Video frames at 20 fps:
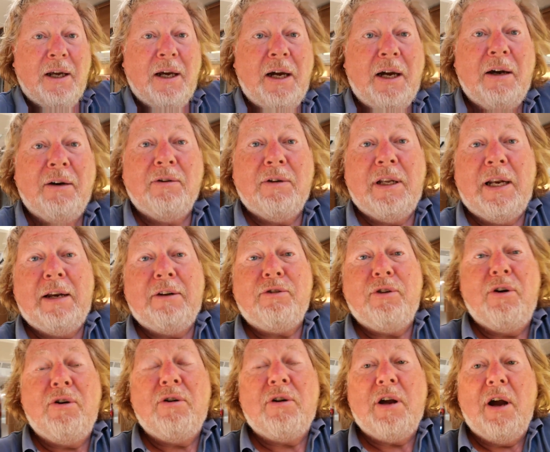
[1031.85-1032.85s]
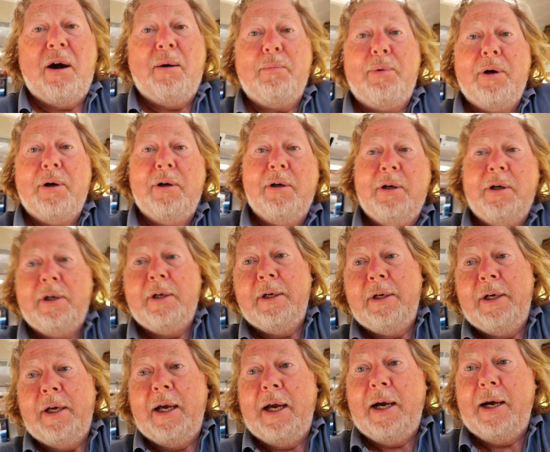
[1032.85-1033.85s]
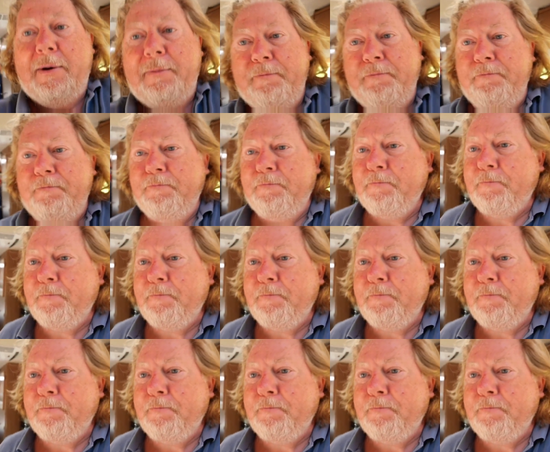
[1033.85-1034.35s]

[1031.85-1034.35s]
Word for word: uh, or the electric hookup. Um,